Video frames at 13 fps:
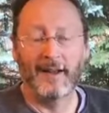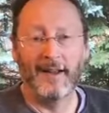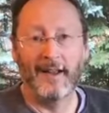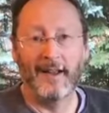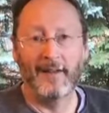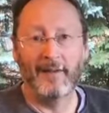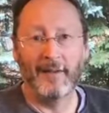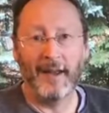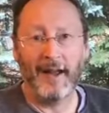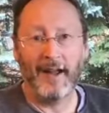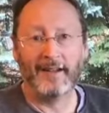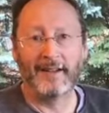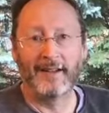And
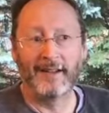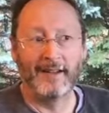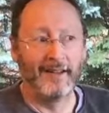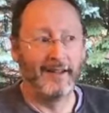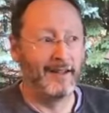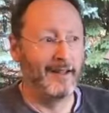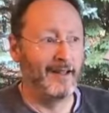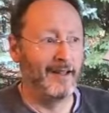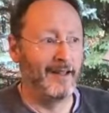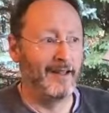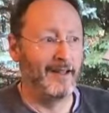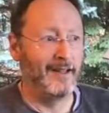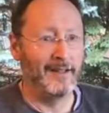that
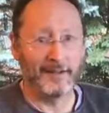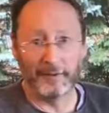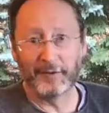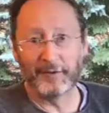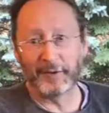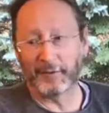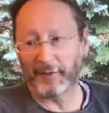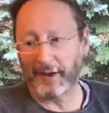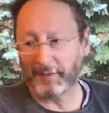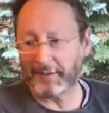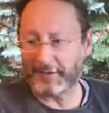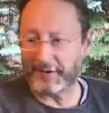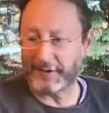is a losing
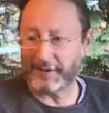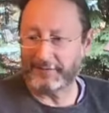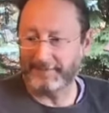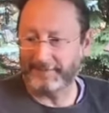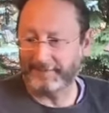proposition.